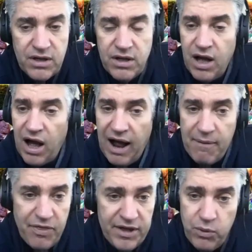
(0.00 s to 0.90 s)
I
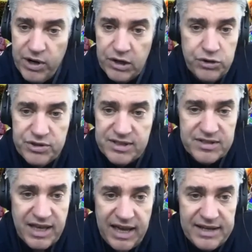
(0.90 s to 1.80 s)
think we're going to lose this
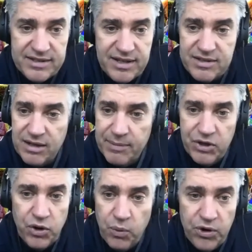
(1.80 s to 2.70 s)
case because it's going to be
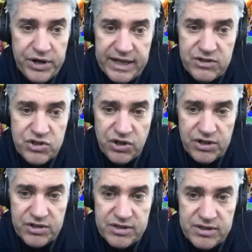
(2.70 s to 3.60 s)
your word against
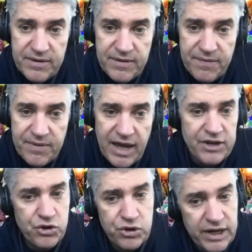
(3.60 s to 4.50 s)
hers. And
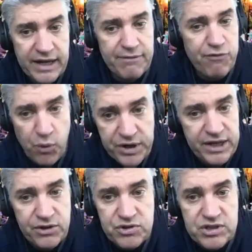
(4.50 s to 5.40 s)
you're looking at 40
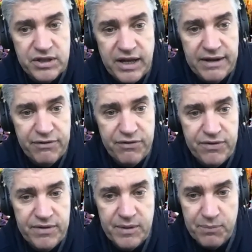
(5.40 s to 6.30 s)
years to life
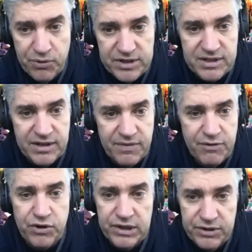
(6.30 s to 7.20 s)
in prison
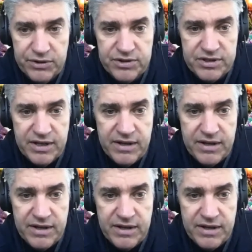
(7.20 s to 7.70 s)
if we lose.